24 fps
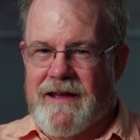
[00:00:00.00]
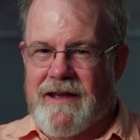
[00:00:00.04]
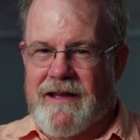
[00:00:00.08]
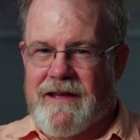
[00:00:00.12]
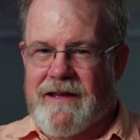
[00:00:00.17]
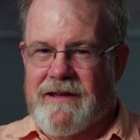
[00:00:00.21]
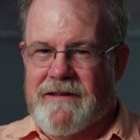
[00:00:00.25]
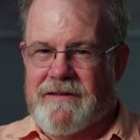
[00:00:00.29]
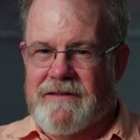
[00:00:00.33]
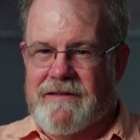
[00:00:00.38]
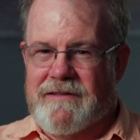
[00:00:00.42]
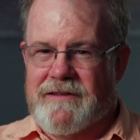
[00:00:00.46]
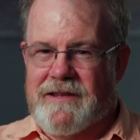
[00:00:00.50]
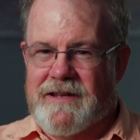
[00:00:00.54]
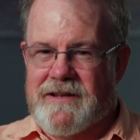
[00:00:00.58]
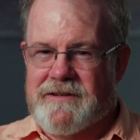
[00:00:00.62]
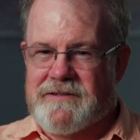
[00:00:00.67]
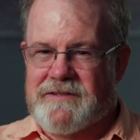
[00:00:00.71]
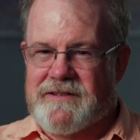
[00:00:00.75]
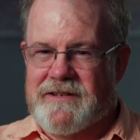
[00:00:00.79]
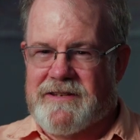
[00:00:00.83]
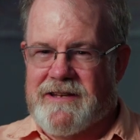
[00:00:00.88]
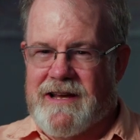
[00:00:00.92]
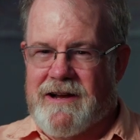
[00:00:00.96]
And
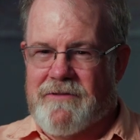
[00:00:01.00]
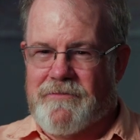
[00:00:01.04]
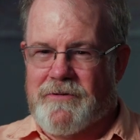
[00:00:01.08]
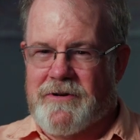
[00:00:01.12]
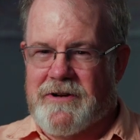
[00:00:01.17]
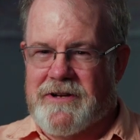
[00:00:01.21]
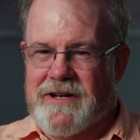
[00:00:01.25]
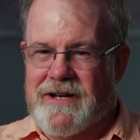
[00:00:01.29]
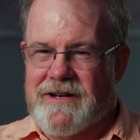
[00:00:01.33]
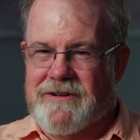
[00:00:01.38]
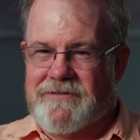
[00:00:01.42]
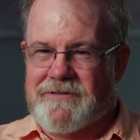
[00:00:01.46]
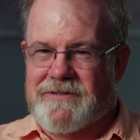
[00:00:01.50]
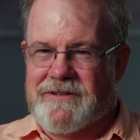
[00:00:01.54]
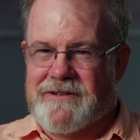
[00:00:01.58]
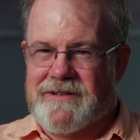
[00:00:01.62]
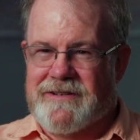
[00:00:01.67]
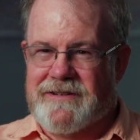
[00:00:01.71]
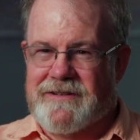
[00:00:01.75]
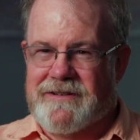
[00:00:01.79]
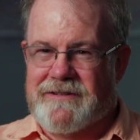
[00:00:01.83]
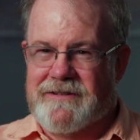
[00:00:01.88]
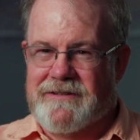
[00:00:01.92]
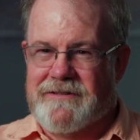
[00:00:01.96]
things did not work
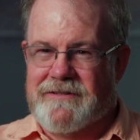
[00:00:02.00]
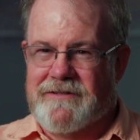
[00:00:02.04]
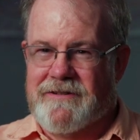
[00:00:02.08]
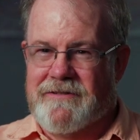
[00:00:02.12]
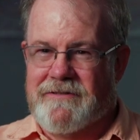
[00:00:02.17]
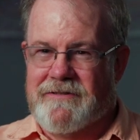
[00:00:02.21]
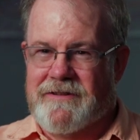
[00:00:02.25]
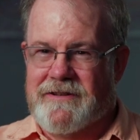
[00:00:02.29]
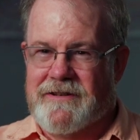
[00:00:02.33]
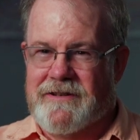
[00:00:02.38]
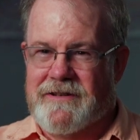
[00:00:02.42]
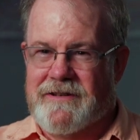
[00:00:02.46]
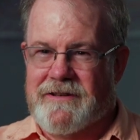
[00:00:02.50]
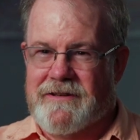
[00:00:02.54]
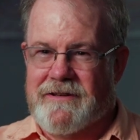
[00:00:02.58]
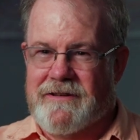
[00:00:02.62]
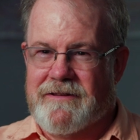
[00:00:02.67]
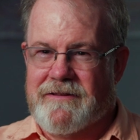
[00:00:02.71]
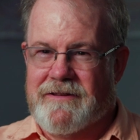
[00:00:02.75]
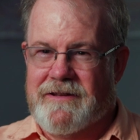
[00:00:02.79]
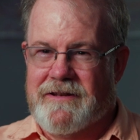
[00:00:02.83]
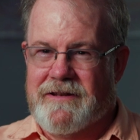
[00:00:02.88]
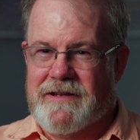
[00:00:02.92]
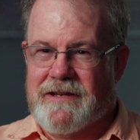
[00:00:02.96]
out. You know, the,
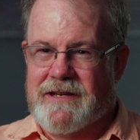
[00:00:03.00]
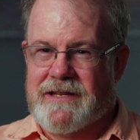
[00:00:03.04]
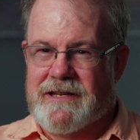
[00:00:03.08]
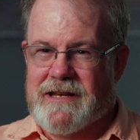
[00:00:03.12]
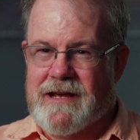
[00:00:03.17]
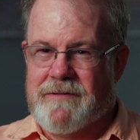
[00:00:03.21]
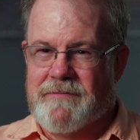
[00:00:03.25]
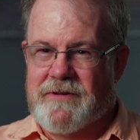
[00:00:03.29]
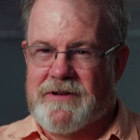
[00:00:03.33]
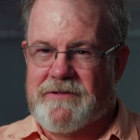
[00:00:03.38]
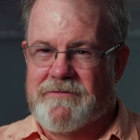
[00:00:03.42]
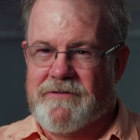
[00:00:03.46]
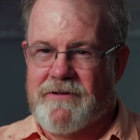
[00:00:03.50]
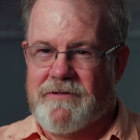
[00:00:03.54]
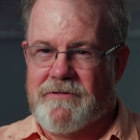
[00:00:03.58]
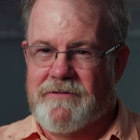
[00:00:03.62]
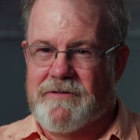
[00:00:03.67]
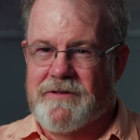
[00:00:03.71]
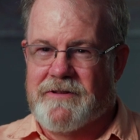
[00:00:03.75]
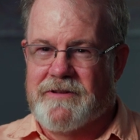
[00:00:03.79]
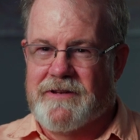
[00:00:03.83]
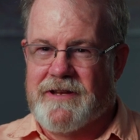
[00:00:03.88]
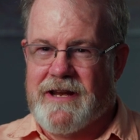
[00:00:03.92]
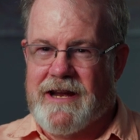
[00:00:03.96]
the economic
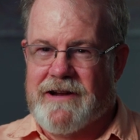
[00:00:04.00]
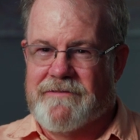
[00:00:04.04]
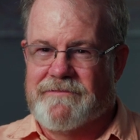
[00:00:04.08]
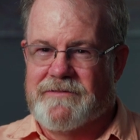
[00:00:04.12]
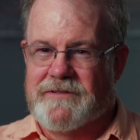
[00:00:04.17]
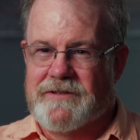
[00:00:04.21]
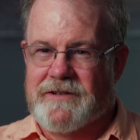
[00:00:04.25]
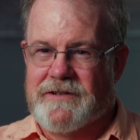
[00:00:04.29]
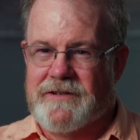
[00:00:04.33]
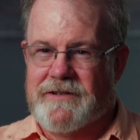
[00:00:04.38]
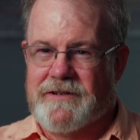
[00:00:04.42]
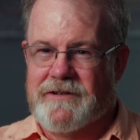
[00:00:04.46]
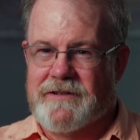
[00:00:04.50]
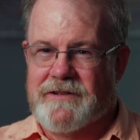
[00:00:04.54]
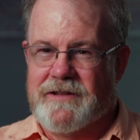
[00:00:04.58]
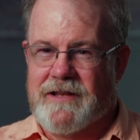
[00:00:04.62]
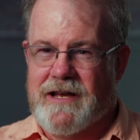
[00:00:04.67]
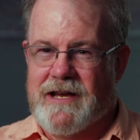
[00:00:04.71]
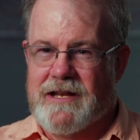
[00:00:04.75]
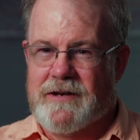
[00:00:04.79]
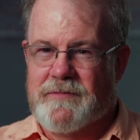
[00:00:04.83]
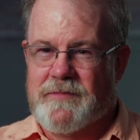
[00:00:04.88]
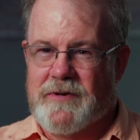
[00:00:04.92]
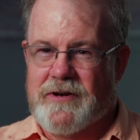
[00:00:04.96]
growth in Africa and
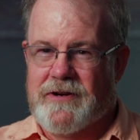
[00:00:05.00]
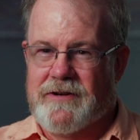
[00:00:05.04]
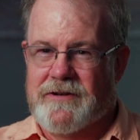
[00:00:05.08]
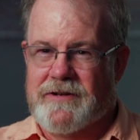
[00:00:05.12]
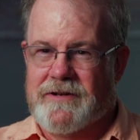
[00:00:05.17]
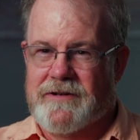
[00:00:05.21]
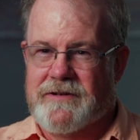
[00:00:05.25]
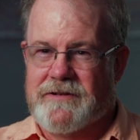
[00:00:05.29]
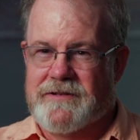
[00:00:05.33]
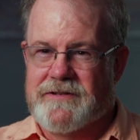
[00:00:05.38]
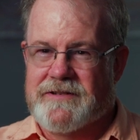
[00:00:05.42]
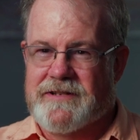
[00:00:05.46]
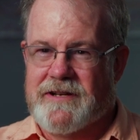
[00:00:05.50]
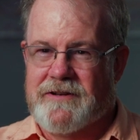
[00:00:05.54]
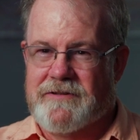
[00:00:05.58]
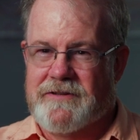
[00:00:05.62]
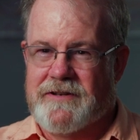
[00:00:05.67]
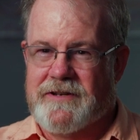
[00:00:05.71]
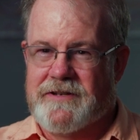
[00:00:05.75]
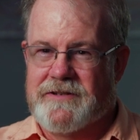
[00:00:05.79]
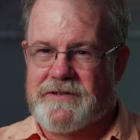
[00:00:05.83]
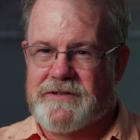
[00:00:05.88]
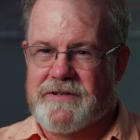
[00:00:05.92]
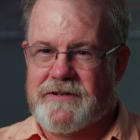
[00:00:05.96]
Latin America and
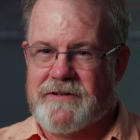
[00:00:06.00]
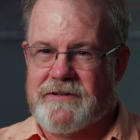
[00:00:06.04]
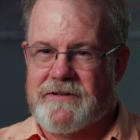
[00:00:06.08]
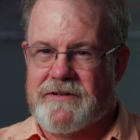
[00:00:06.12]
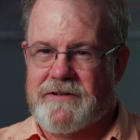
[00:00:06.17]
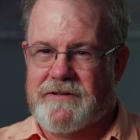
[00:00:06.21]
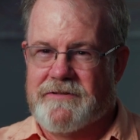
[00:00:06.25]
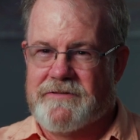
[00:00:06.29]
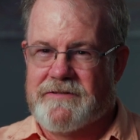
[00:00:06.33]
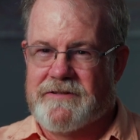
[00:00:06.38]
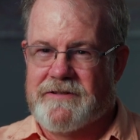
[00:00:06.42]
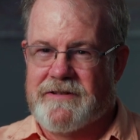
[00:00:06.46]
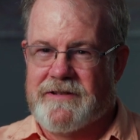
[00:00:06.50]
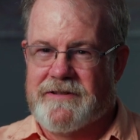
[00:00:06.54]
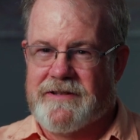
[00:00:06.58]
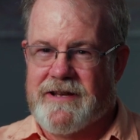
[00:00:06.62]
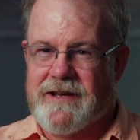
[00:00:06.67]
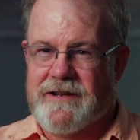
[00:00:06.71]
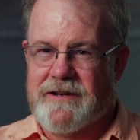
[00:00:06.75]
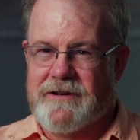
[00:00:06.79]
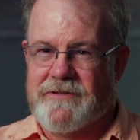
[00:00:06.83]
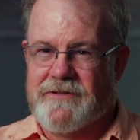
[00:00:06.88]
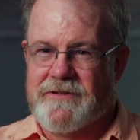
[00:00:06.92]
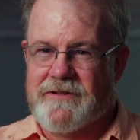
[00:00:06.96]
South Asia those, in
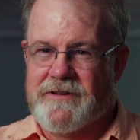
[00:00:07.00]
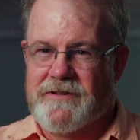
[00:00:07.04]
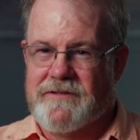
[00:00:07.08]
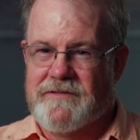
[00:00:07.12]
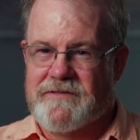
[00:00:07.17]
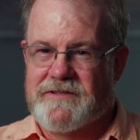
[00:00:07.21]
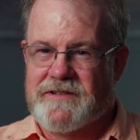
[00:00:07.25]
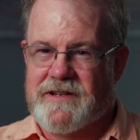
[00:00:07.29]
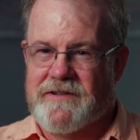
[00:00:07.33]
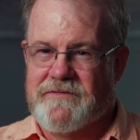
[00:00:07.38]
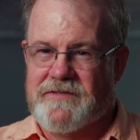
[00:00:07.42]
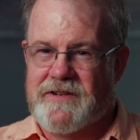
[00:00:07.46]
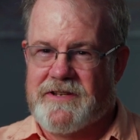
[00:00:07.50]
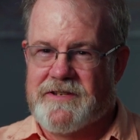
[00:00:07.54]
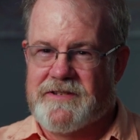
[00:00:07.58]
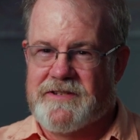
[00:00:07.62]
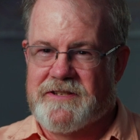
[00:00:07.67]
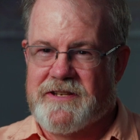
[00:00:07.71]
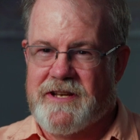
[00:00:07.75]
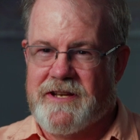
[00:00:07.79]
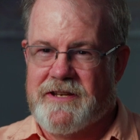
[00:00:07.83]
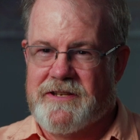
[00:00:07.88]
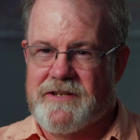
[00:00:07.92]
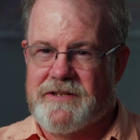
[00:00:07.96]
that era, the
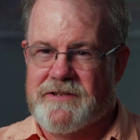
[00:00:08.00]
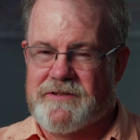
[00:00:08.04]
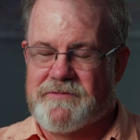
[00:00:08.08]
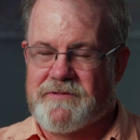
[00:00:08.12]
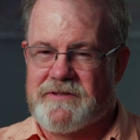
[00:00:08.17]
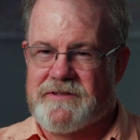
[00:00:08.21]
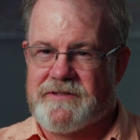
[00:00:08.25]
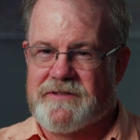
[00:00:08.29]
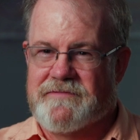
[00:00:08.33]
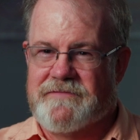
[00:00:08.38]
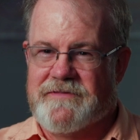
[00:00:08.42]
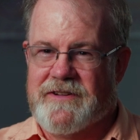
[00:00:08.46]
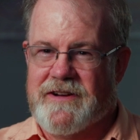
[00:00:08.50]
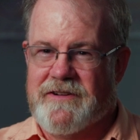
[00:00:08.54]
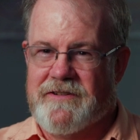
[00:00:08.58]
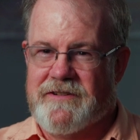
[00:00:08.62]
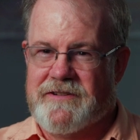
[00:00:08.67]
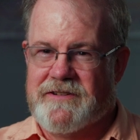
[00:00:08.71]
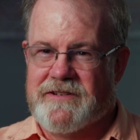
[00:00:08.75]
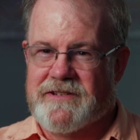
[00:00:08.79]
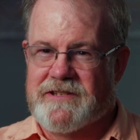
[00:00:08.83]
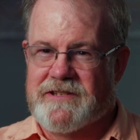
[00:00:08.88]
70s and 80s, was very